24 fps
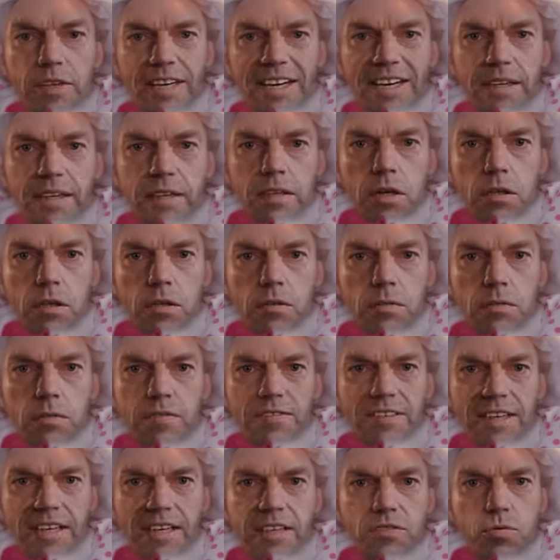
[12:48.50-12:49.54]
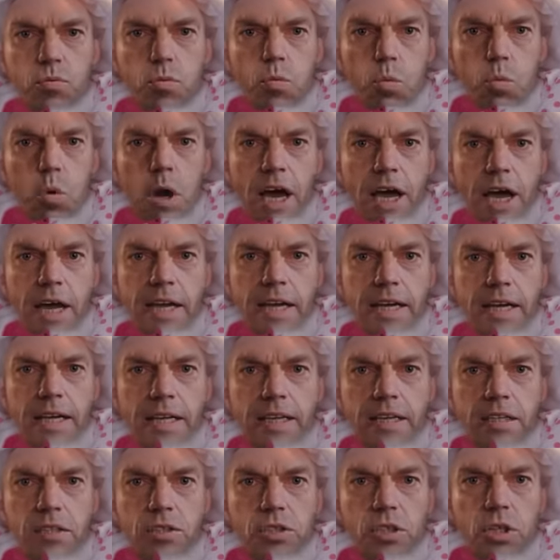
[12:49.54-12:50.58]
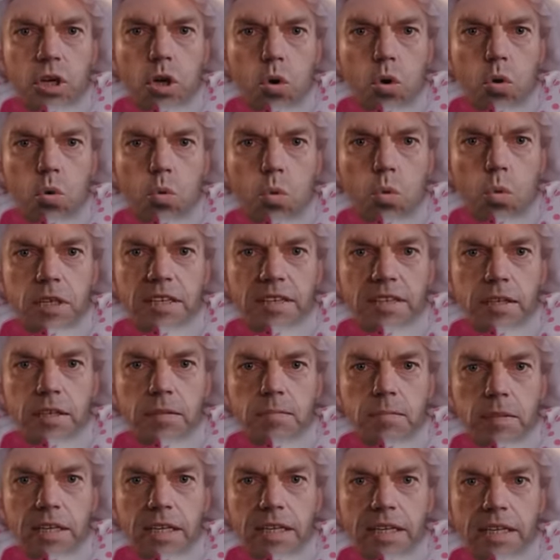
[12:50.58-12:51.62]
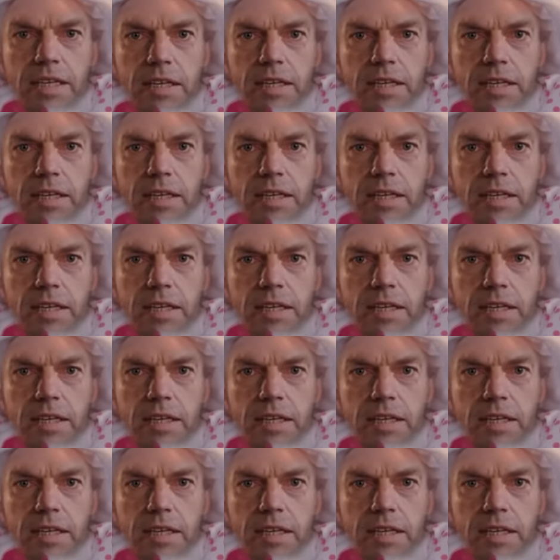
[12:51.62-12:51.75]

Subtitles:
Gandalf. It's Wise Wizardman.